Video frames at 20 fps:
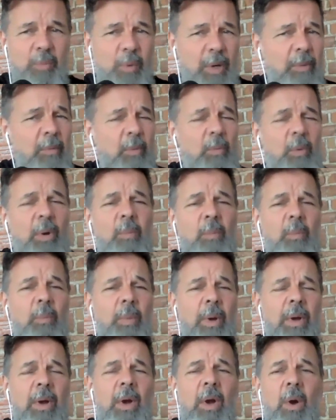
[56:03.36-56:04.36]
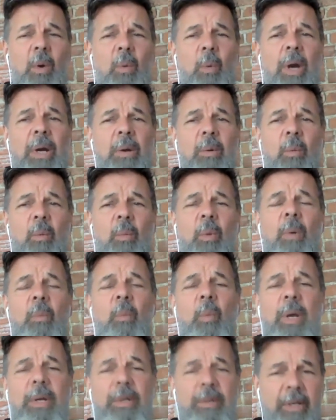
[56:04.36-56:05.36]
What what what what
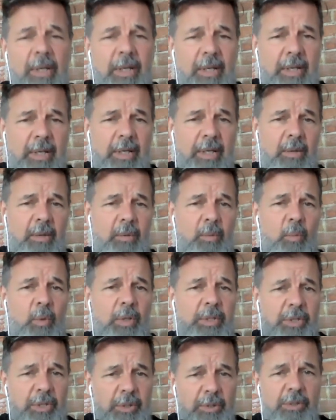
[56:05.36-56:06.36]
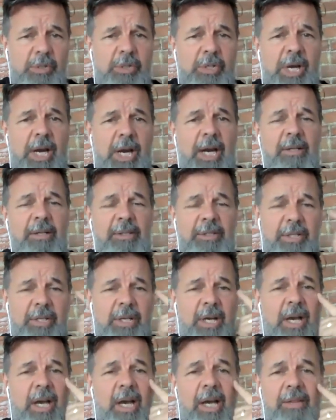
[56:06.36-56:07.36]
what would you share
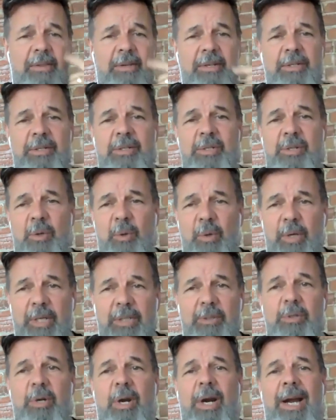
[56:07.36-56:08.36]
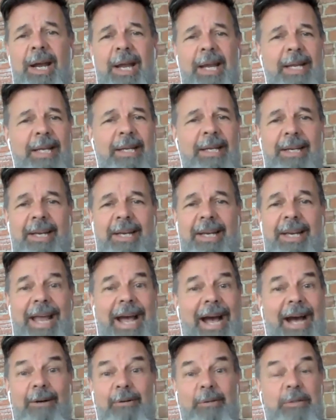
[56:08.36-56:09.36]
to others who are trying
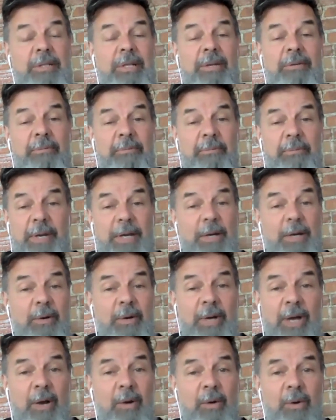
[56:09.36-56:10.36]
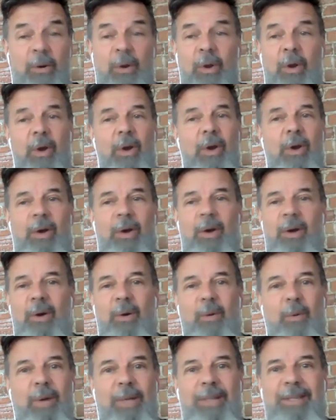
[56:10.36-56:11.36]
now to figure out
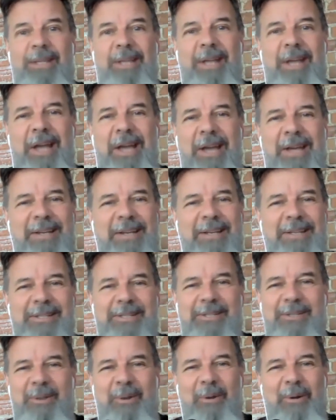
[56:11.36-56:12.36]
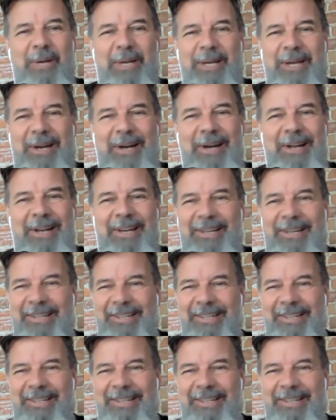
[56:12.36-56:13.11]
what the heck is going on?